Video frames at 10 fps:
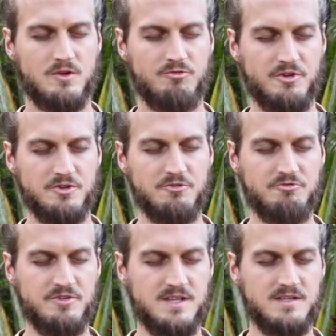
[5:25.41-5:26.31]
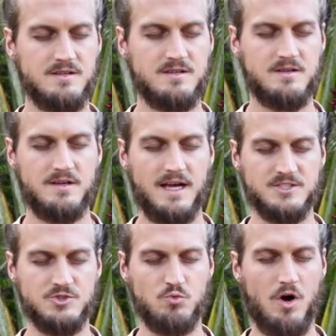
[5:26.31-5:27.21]
Feel your feet
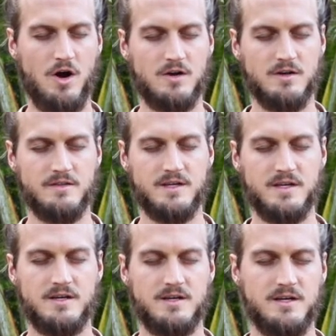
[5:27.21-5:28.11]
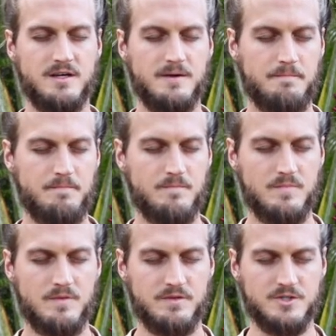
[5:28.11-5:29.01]
as you walk on the
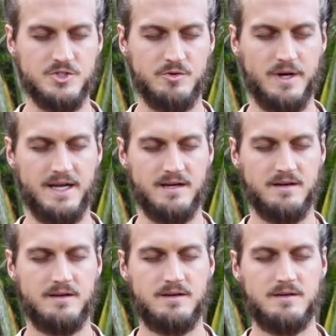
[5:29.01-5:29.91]
terrain.